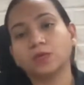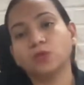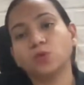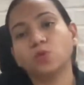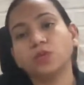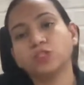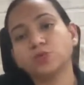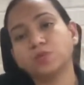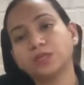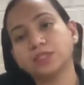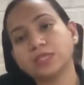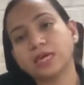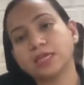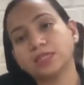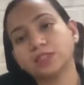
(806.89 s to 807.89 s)
2H
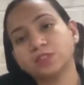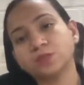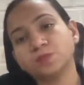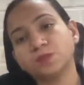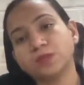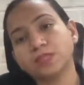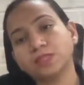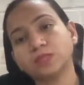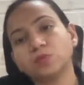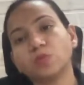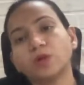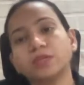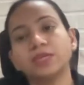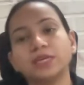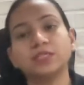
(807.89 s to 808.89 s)
plus ions plus
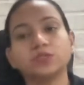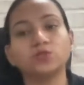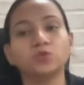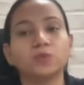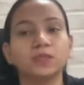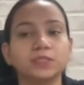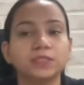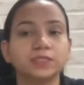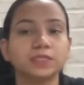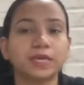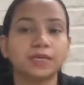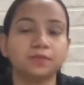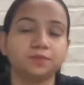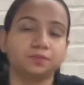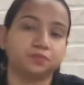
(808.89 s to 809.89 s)
1S2 minus
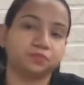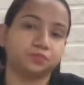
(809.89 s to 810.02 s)
ion.